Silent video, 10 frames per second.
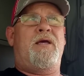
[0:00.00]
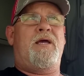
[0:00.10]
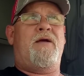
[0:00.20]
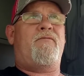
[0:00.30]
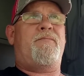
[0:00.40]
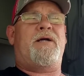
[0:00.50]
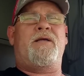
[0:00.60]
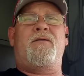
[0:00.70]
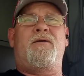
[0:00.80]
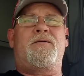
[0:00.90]

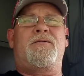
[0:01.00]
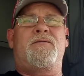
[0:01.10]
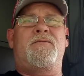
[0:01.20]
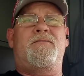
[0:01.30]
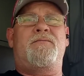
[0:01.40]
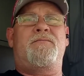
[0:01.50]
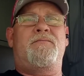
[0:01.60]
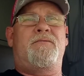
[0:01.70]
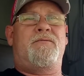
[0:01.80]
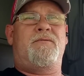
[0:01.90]
Everybody looks.
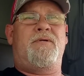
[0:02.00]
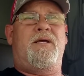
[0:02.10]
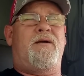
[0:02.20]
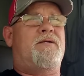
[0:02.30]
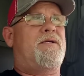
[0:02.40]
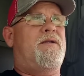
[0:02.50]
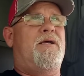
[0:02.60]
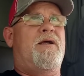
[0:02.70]
Guaranteed.